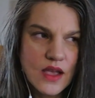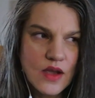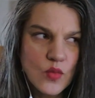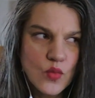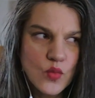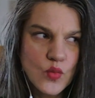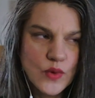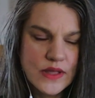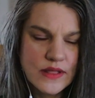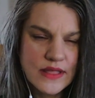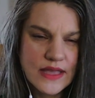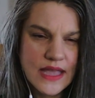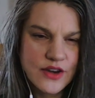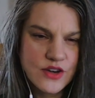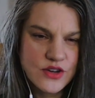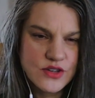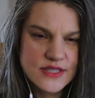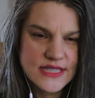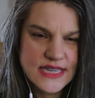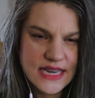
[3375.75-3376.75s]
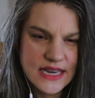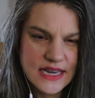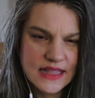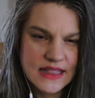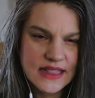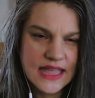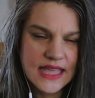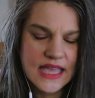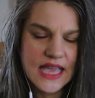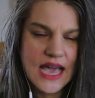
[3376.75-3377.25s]
Really understanding,
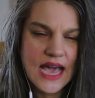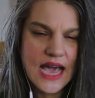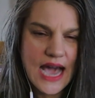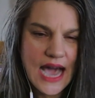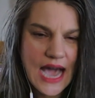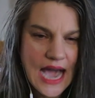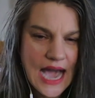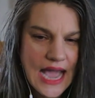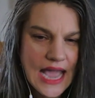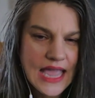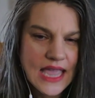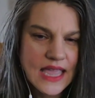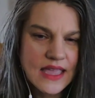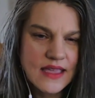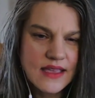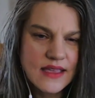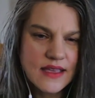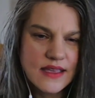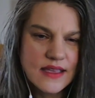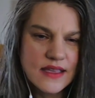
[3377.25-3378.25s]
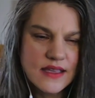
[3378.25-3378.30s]
like, I